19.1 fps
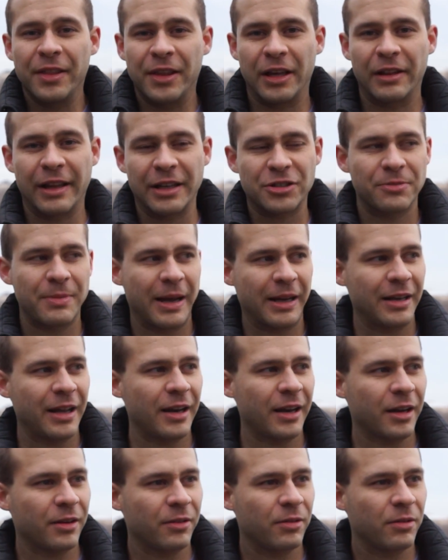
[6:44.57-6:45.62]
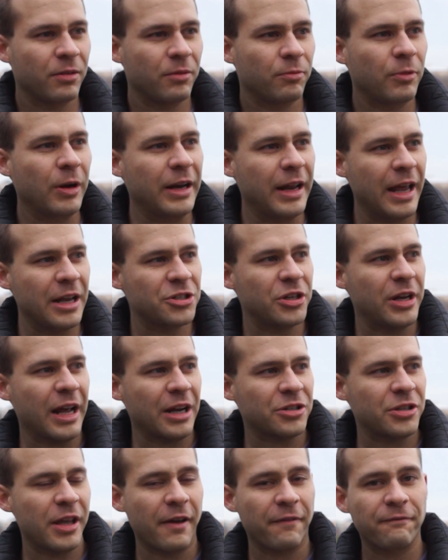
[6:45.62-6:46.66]
the electromagnetic radiation
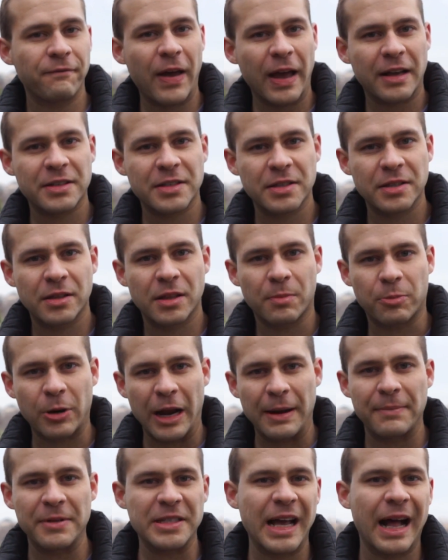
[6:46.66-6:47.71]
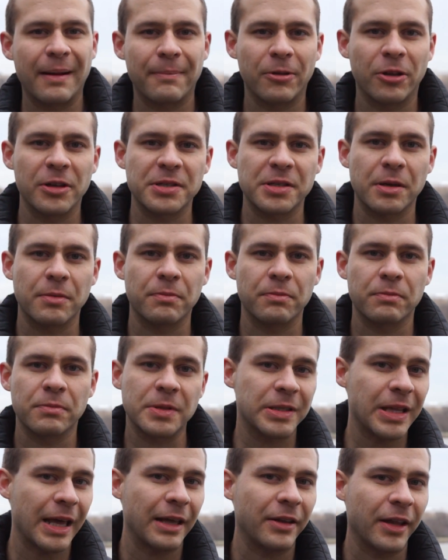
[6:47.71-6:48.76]
actually affects the brain metabolism
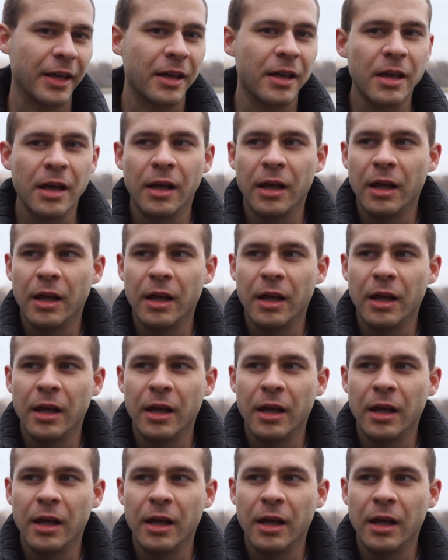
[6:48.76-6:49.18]
slightly.